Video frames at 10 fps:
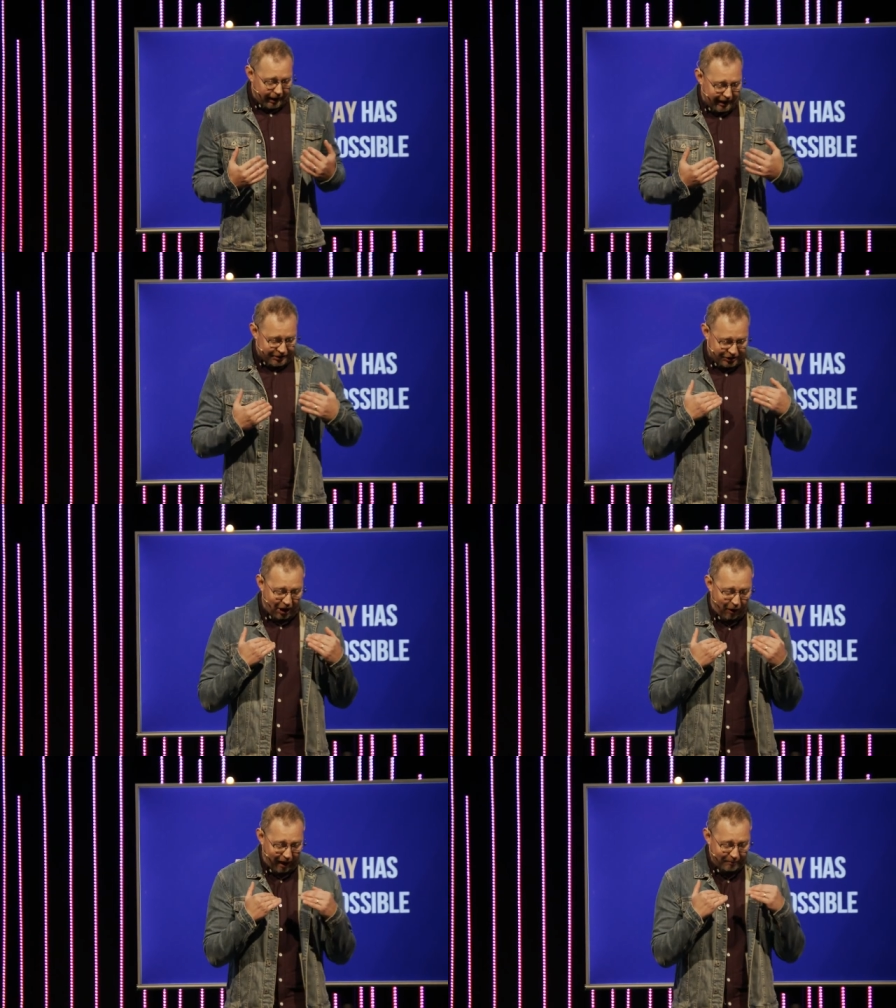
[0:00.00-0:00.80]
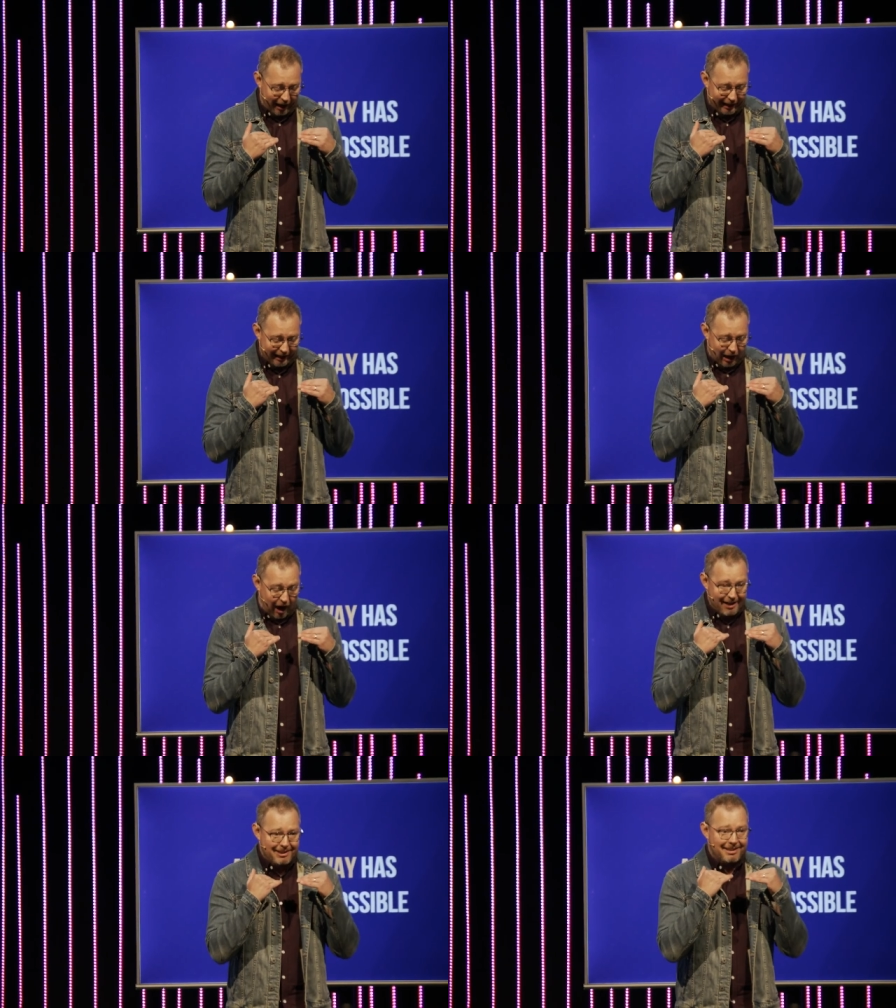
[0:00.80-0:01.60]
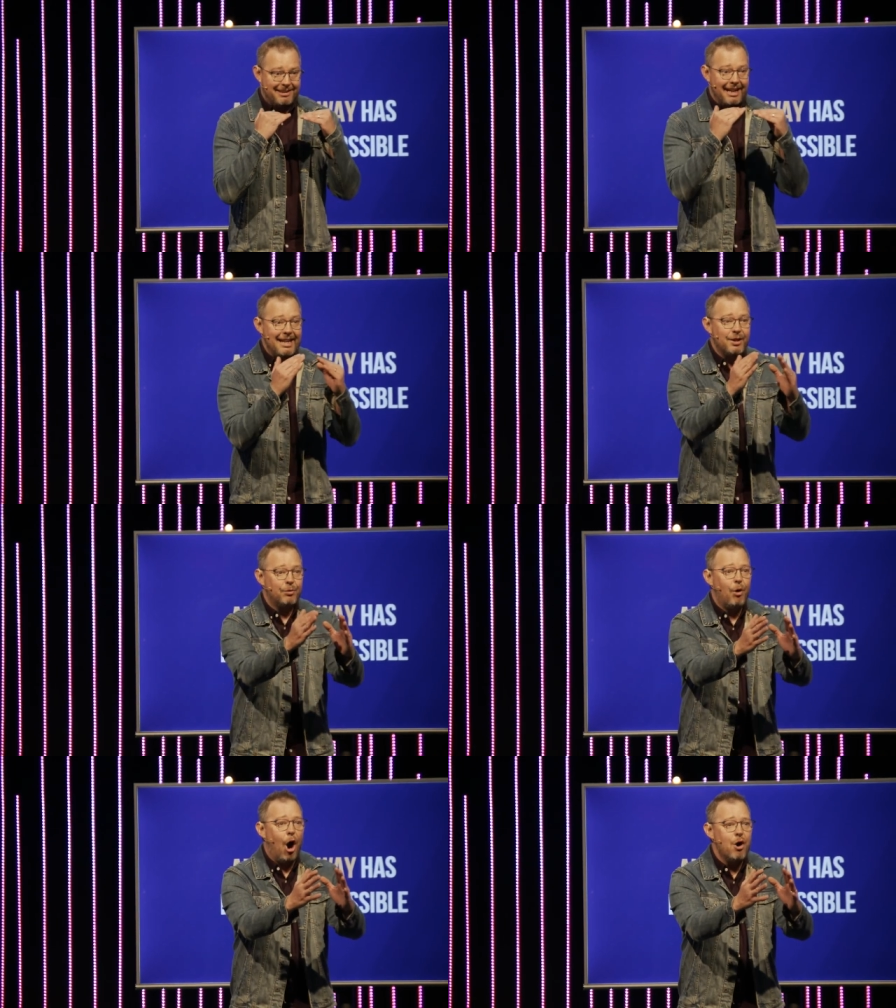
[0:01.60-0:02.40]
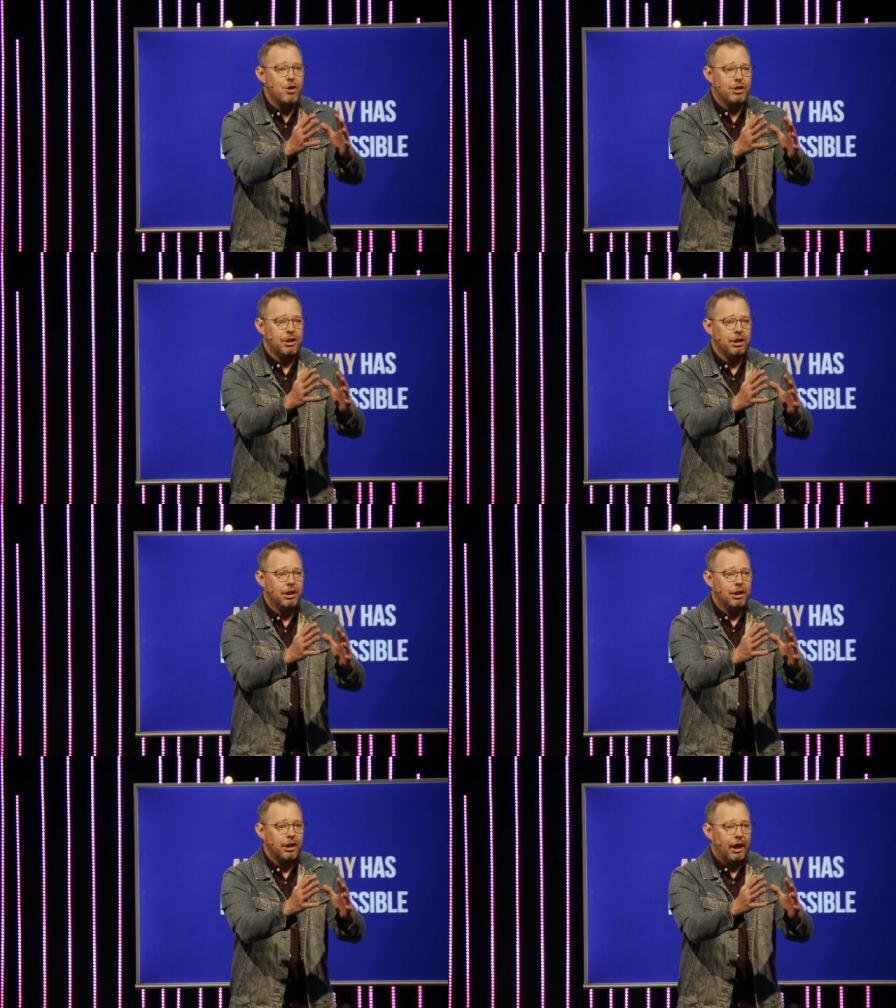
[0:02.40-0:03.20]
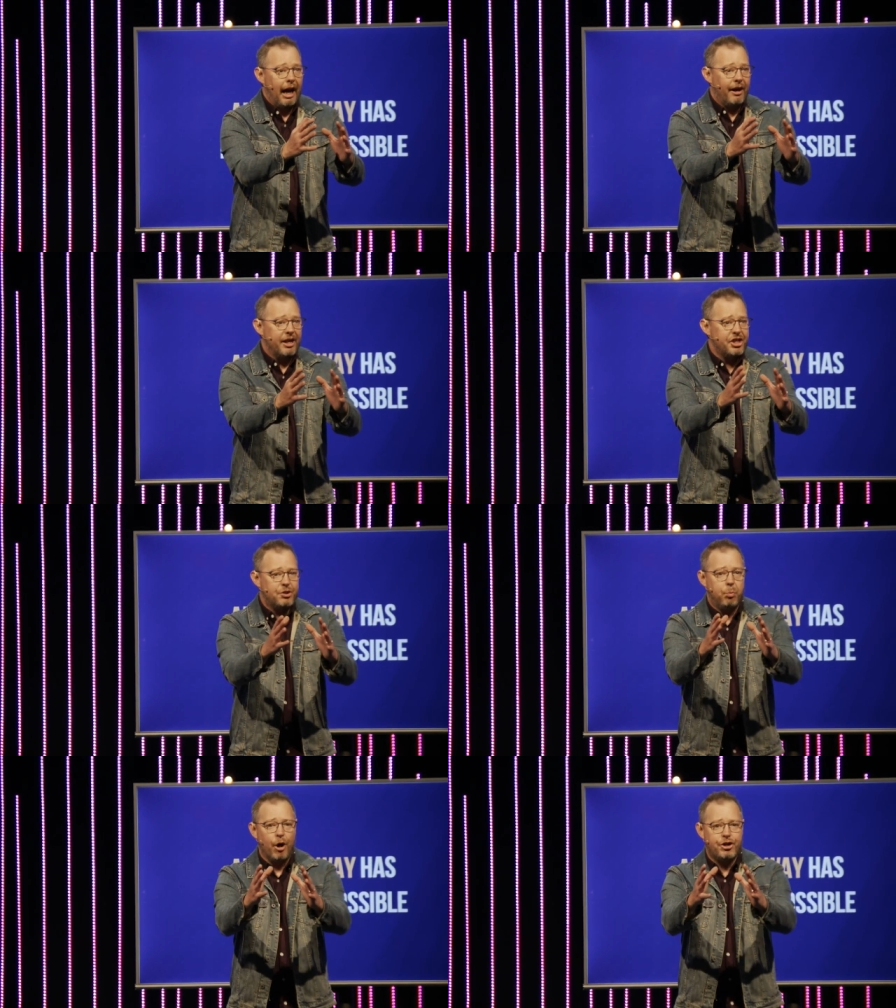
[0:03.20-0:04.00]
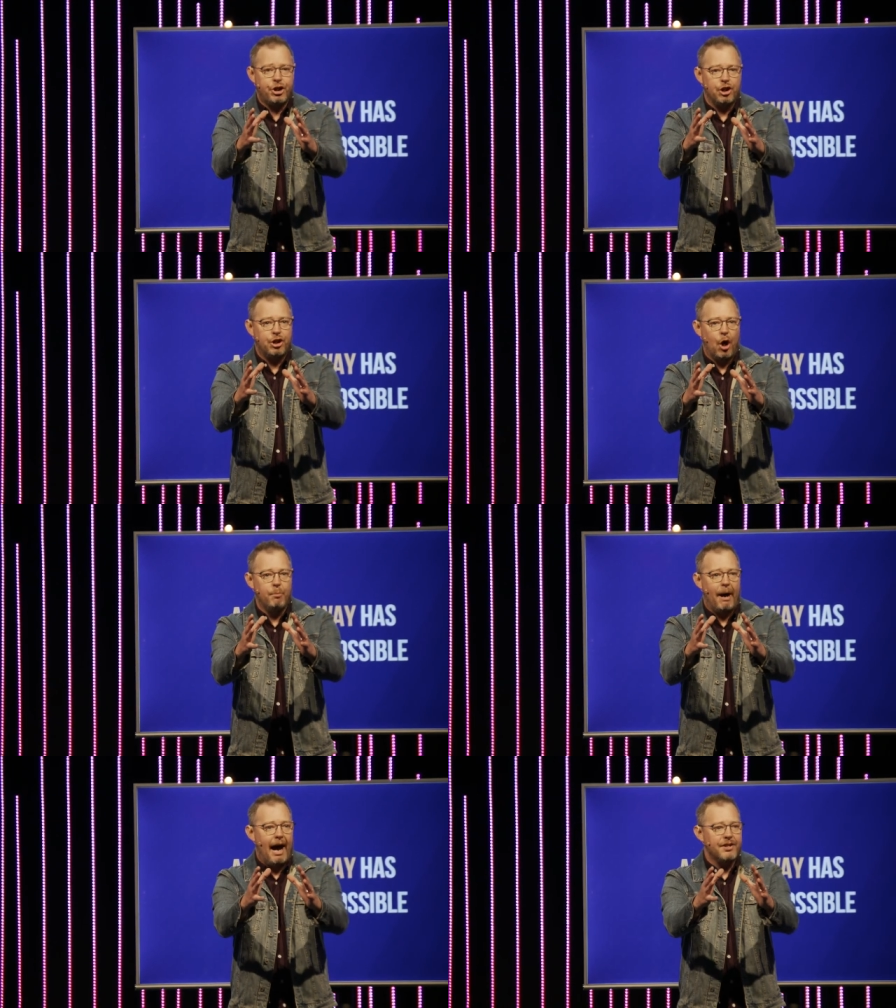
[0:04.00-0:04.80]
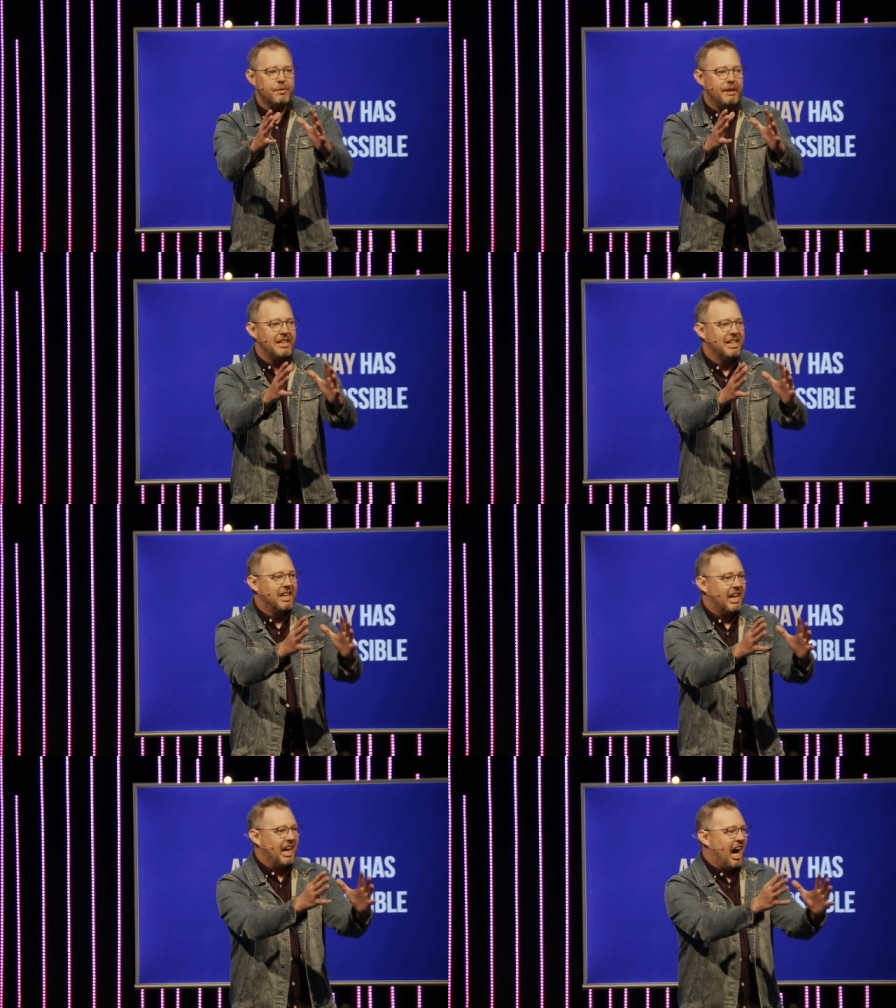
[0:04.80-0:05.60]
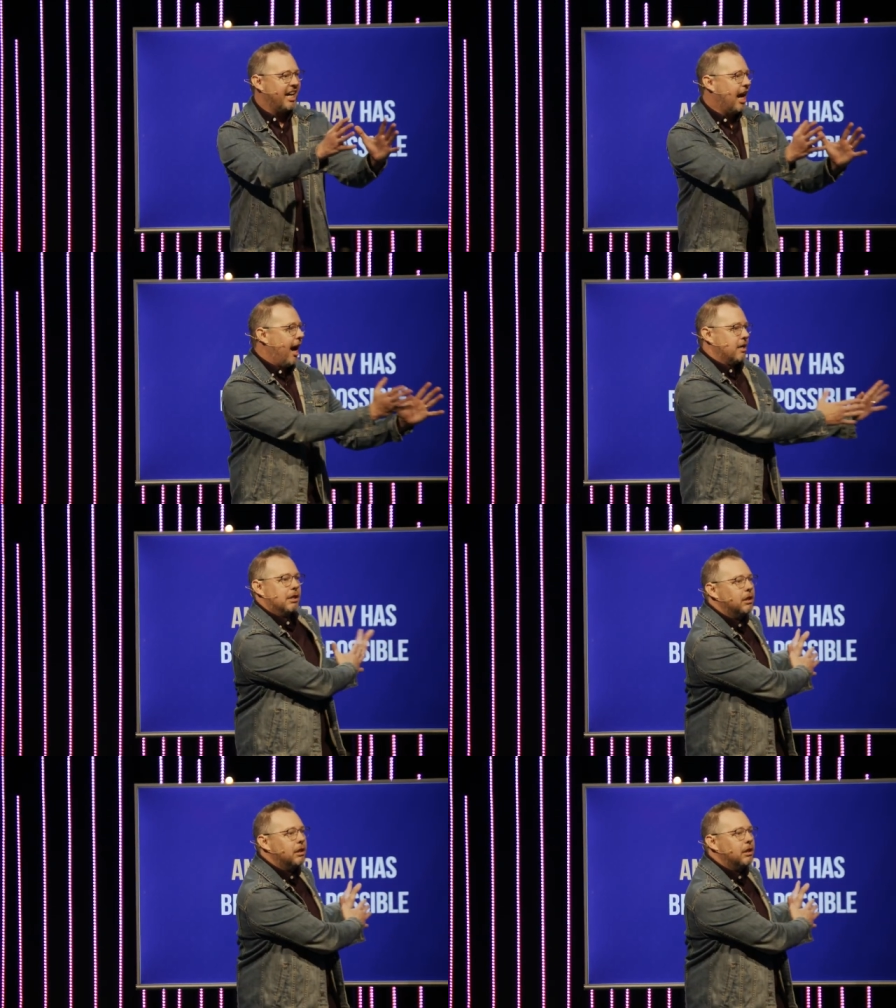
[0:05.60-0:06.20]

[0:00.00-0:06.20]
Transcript: I'm like, I see the road and I just watch it go past me again.